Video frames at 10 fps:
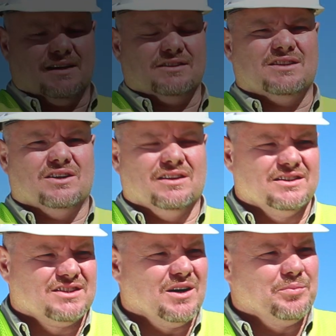started
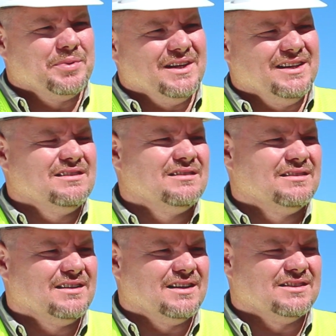this company
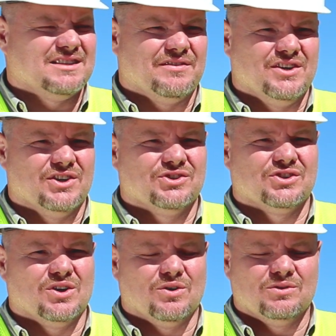uh, seven
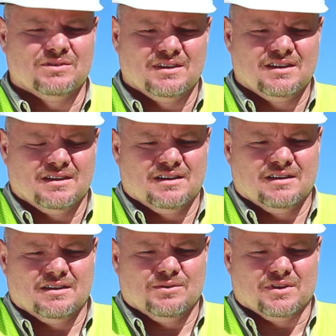years ago
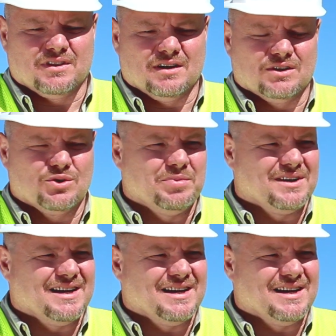with a group of